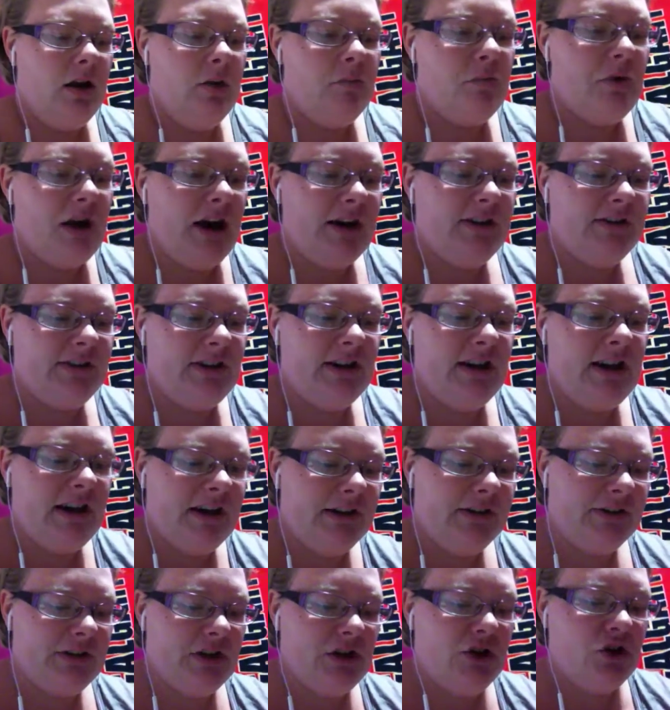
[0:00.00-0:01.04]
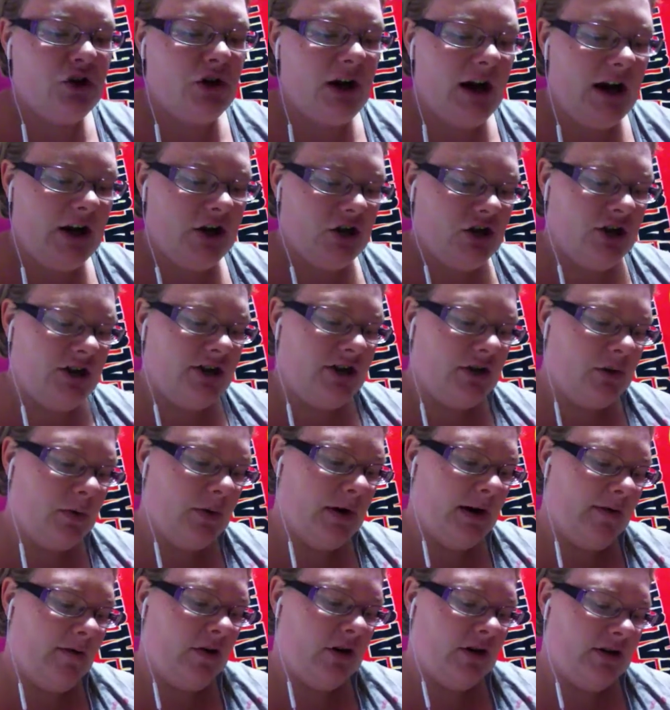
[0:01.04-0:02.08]
Braxton Hicks contractions or
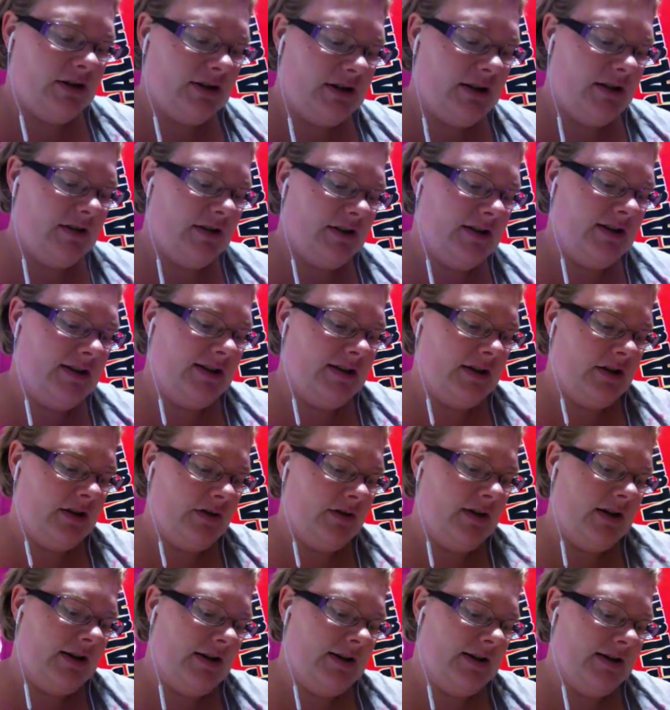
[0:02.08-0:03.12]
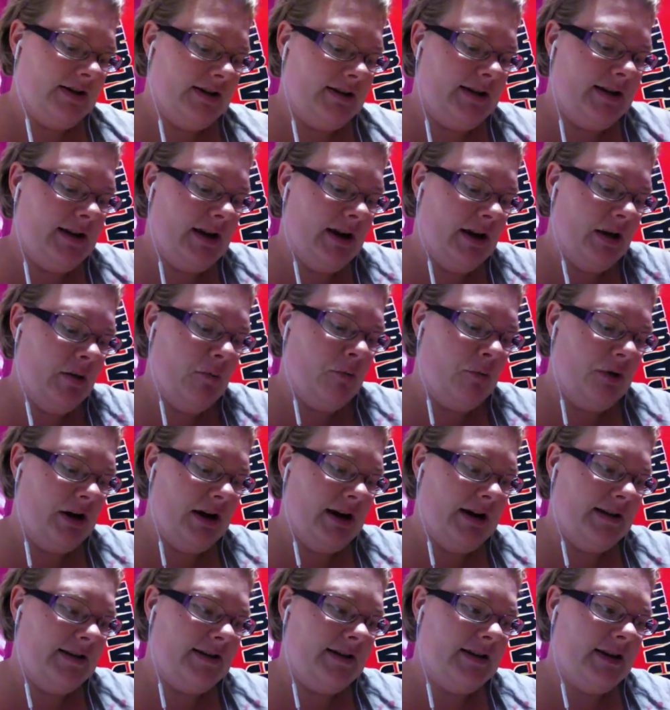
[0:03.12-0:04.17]
whatever. It's nothing serious.
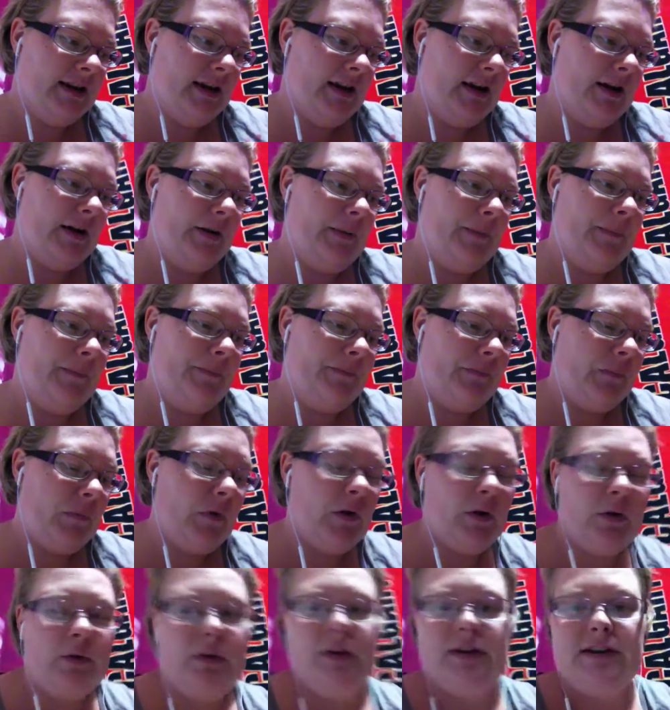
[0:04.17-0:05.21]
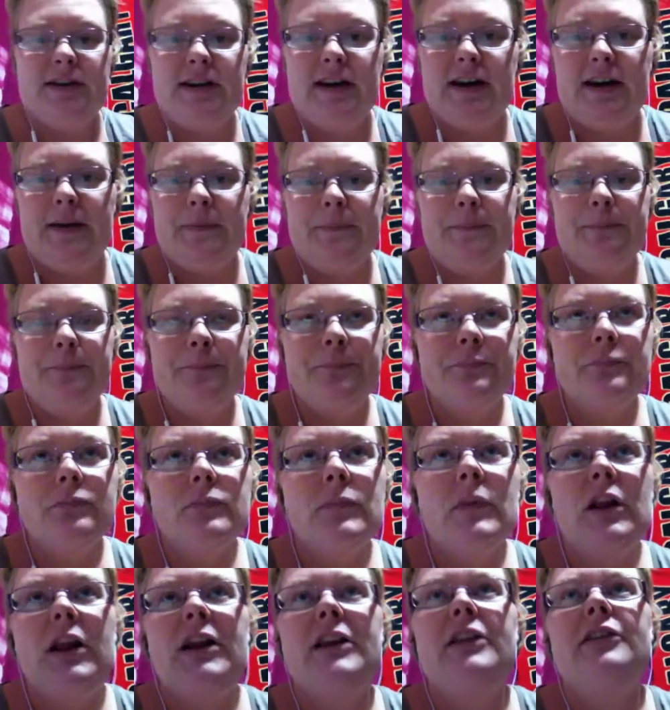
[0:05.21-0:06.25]
But throughout the day,
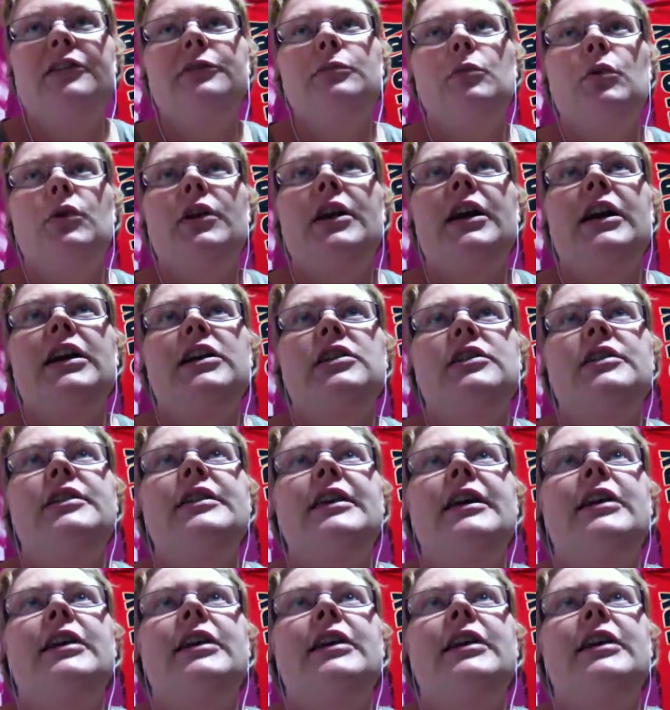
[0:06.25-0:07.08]
like this morning, I cleaned